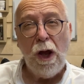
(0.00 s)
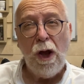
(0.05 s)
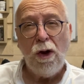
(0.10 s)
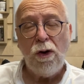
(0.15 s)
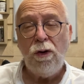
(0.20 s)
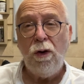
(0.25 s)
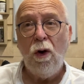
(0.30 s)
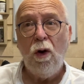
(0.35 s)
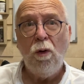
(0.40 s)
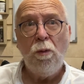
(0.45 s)

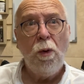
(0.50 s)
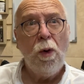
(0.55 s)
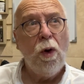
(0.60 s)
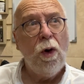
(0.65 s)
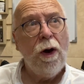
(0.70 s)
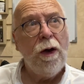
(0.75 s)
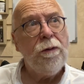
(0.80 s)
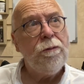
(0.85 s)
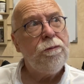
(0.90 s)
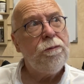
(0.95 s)
No
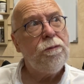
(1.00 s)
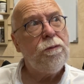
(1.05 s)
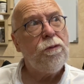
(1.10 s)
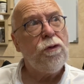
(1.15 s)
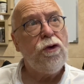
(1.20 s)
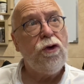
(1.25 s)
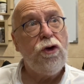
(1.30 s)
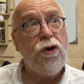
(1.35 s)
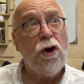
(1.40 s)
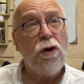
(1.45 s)
more
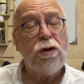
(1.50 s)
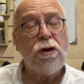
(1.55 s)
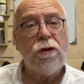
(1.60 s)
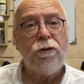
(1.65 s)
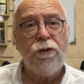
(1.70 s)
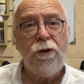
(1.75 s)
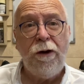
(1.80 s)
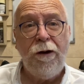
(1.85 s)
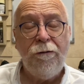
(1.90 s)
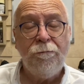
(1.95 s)

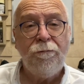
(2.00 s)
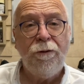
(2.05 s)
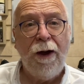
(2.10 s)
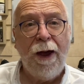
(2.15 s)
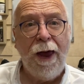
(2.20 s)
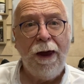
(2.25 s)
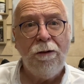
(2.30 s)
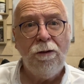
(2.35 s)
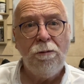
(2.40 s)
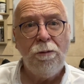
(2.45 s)
dust-free
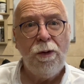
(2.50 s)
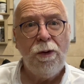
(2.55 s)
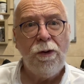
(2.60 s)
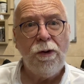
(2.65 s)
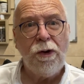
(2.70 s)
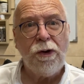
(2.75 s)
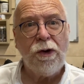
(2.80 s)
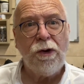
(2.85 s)
environments